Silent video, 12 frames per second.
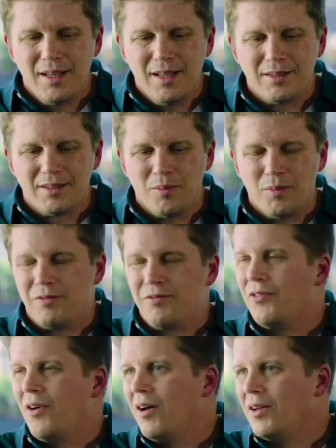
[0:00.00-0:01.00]
it's somewhat
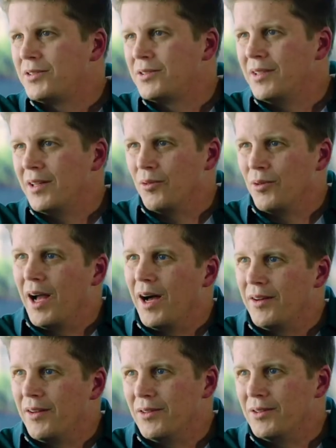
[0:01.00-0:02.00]
false in the
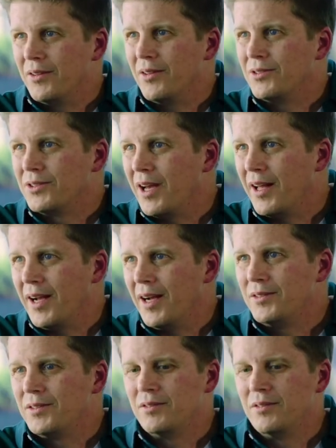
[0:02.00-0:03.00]
reality of those
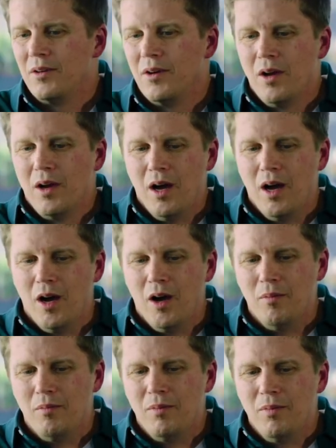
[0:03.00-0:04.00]
cutouts.
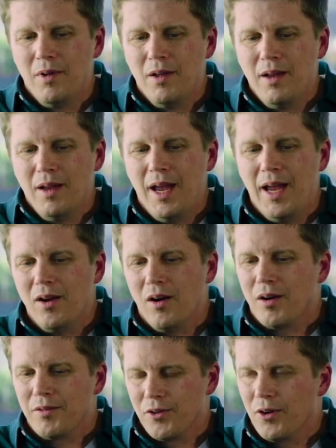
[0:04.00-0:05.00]
Um,
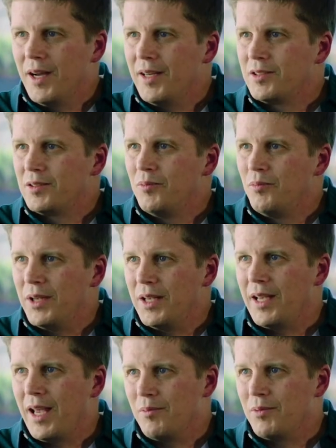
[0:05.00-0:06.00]
AR for us,
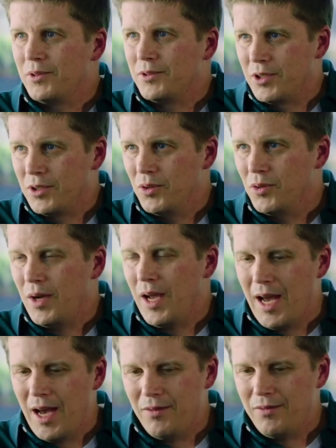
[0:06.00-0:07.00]
being able to
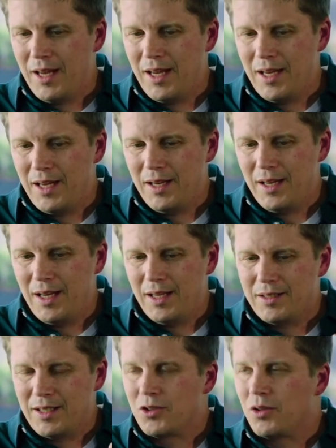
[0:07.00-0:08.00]
have a, a
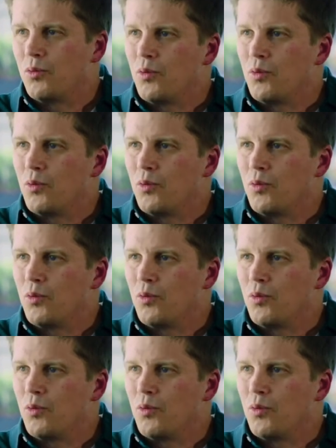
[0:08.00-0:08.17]
digital